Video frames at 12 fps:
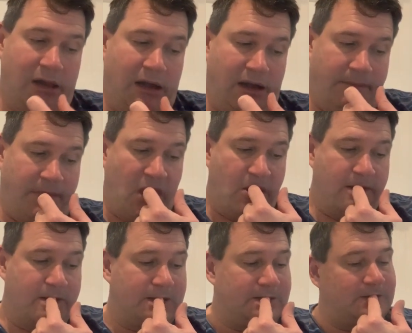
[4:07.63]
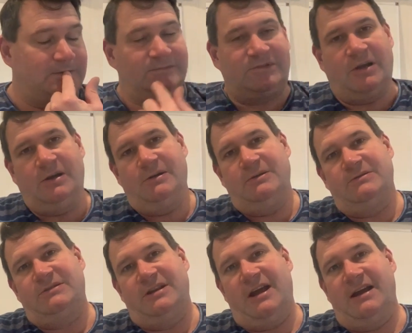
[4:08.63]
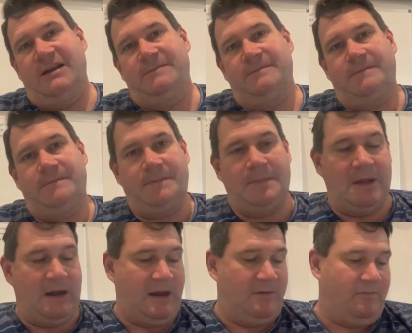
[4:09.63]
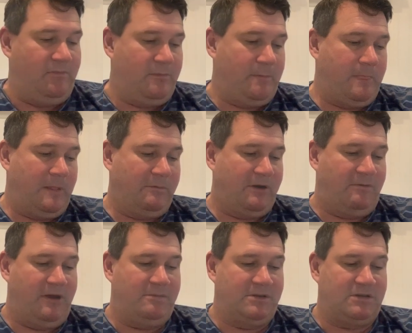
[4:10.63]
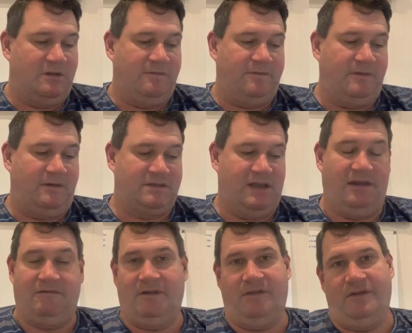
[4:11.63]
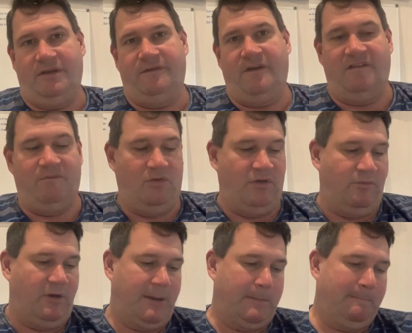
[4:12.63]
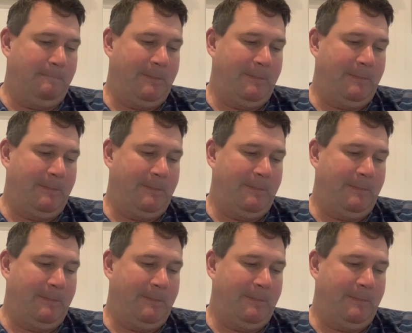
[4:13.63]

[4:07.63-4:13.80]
Um, so today, um, when I weighed myself, I was 135.1,